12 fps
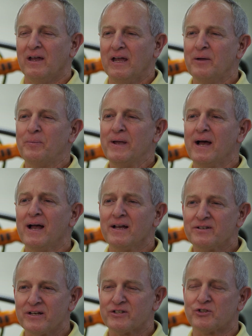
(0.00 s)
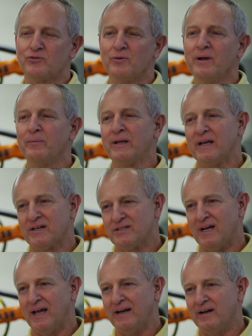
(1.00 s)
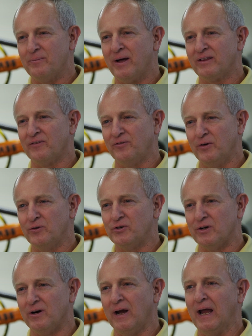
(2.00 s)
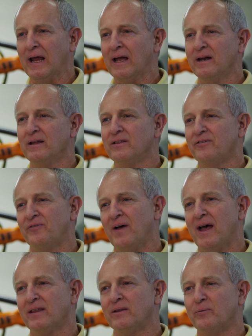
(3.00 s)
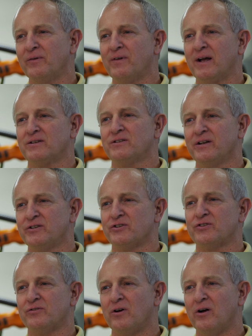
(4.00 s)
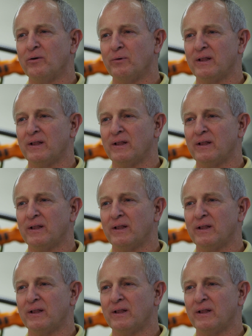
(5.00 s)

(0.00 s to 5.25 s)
MPI is extremely excited about the future and the fact that we've got such a strong